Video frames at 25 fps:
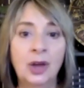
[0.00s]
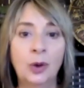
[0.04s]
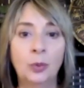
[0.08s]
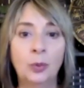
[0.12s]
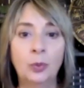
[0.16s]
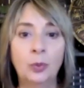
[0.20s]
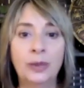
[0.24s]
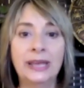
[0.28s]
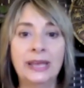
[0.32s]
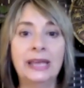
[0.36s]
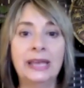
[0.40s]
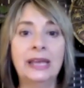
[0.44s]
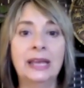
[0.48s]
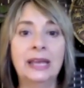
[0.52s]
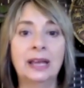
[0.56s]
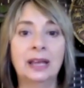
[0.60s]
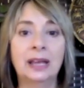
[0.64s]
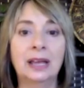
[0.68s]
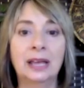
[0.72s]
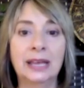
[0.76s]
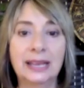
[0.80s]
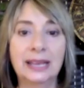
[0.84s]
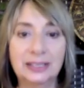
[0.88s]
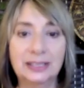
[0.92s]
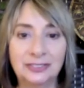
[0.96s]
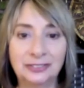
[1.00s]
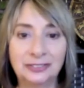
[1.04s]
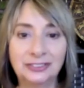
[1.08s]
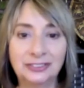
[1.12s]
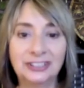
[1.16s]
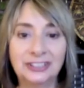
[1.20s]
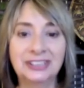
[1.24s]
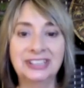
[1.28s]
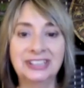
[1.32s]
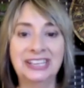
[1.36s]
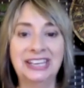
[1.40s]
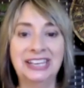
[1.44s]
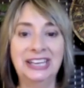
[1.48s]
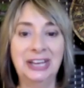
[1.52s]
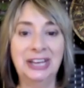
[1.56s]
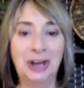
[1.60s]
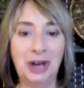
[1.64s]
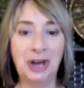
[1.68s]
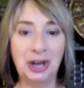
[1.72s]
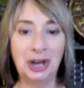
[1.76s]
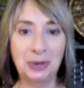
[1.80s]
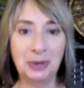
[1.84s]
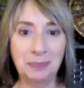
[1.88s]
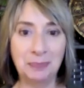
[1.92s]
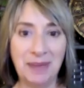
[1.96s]
we instantly,
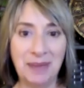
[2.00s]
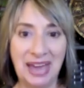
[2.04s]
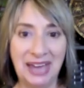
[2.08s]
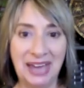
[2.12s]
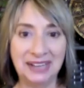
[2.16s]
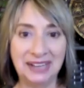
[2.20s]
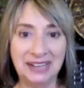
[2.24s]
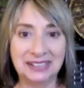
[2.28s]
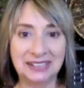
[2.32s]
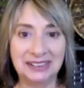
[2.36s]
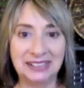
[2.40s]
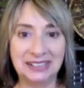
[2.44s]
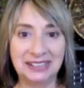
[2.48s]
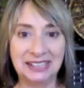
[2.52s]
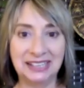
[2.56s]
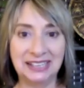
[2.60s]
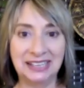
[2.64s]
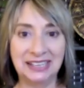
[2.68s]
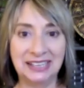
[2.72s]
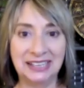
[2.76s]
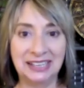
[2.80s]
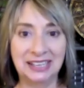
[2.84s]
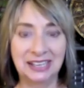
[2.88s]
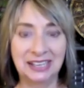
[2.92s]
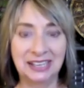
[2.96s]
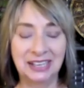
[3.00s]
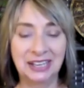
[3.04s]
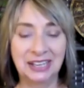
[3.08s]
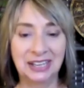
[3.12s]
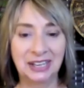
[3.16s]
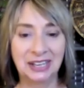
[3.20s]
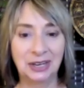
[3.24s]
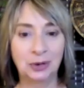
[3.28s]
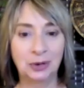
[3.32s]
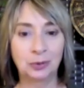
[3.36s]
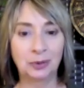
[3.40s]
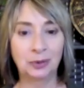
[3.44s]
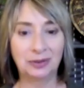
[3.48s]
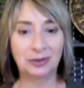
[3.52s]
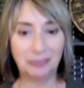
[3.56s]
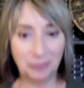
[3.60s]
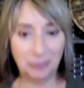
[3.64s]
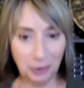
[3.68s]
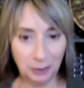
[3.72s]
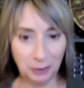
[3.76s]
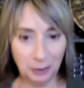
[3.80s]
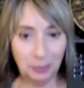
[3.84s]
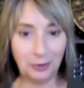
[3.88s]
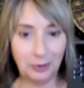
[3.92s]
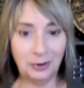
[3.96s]
automatically
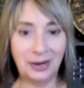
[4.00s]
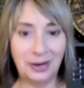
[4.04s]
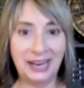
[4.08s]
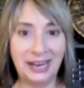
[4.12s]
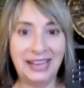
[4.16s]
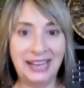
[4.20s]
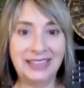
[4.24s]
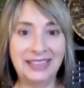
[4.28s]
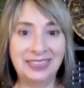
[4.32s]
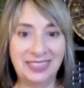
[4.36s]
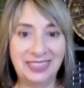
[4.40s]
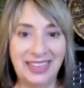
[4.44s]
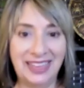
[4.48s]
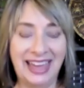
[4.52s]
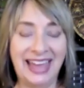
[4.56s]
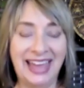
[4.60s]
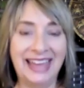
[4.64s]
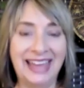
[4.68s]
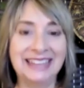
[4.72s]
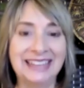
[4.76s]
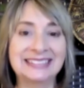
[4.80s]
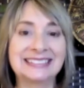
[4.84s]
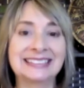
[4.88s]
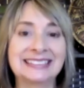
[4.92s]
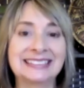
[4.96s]
reverberate that